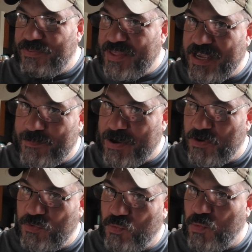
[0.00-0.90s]
think
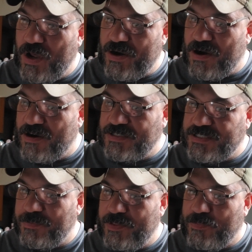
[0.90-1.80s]
about what are
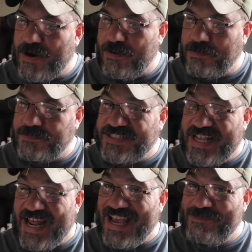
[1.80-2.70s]
some of the problems
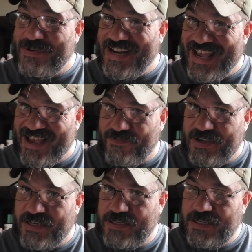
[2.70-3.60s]
that I've been
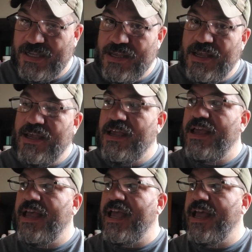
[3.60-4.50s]
having.
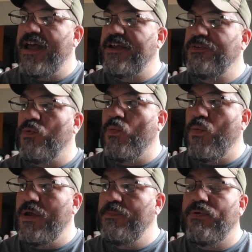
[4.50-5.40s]
And
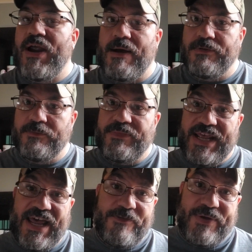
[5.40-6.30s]
one problem that
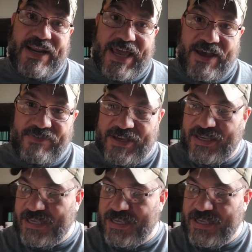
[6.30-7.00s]
I've been having